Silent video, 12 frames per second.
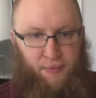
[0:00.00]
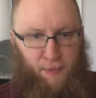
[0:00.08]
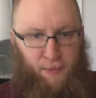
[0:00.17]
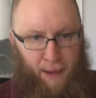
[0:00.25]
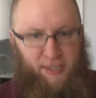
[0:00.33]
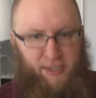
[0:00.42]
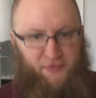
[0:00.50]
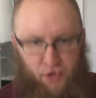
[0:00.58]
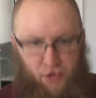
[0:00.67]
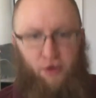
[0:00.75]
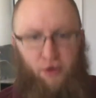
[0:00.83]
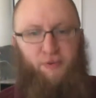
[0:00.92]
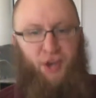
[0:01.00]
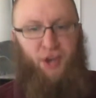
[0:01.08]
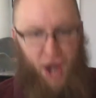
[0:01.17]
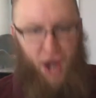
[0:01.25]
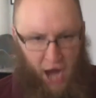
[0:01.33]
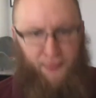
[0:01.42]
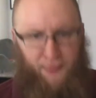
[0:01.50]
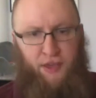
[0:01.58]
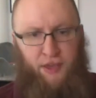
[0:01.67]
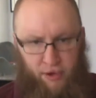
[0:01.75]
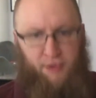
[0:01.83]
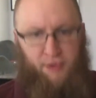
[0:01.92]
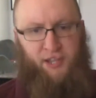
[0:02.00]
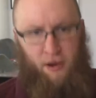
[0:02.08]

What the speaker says: Their victory was in April. It happened.